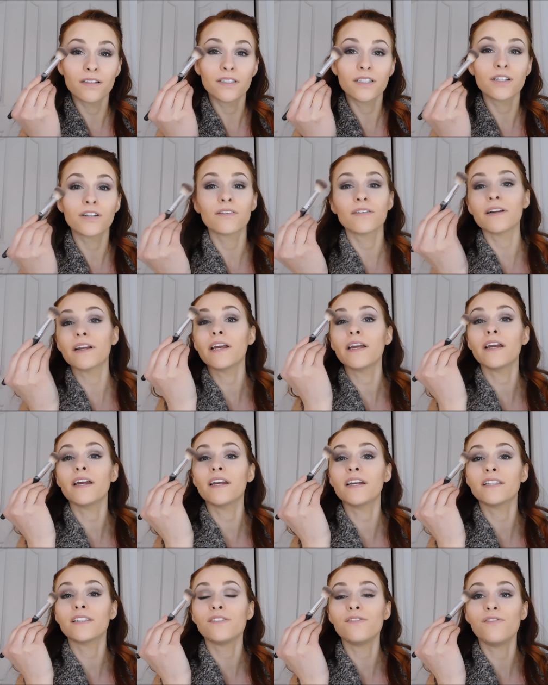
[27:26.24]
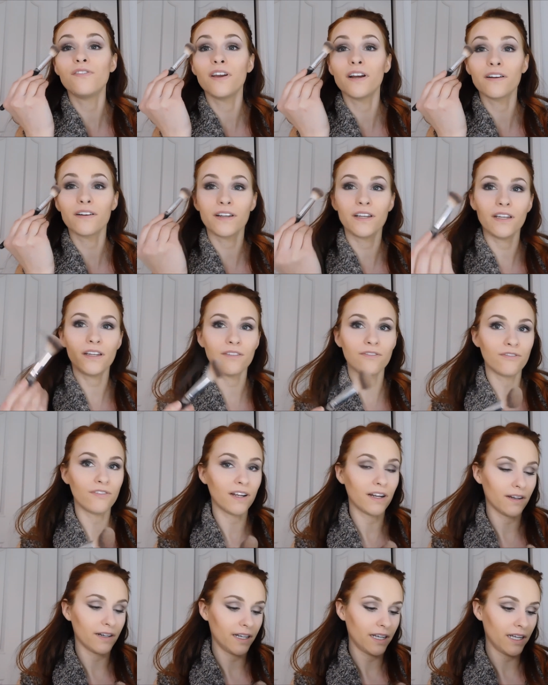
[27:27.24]
degree, it's very,
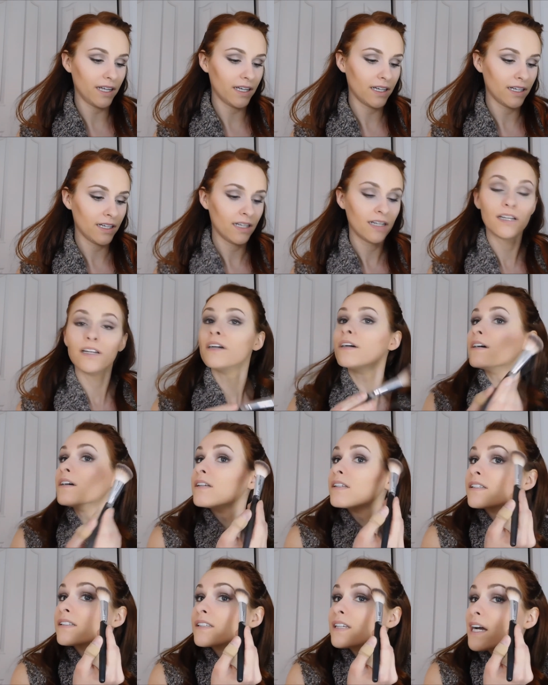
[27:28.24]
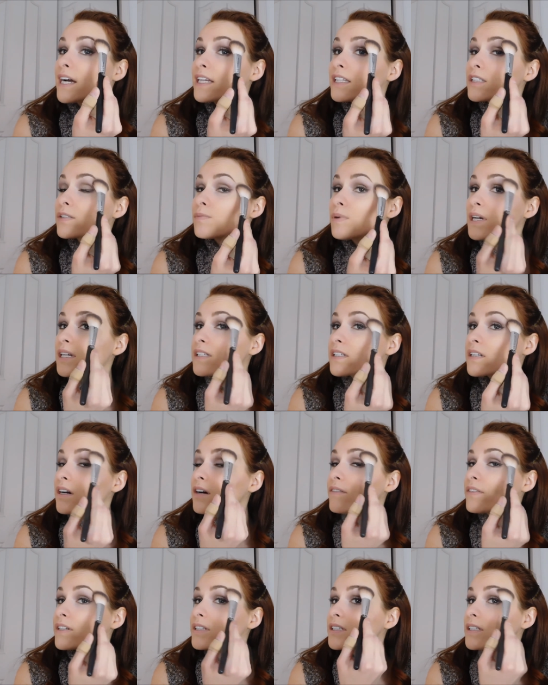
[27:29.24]
very science-based,
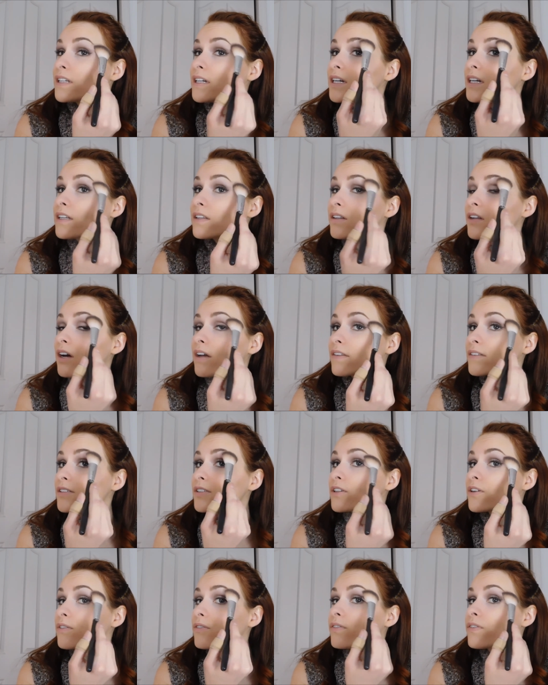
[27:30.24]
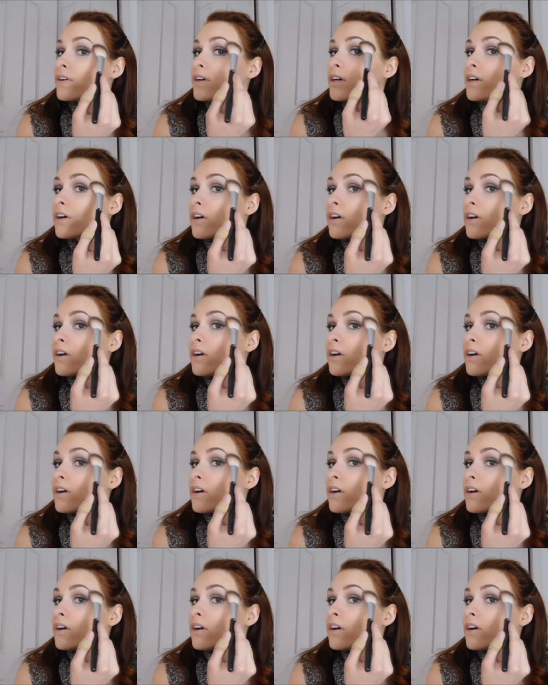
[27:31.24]
obviously. Lots of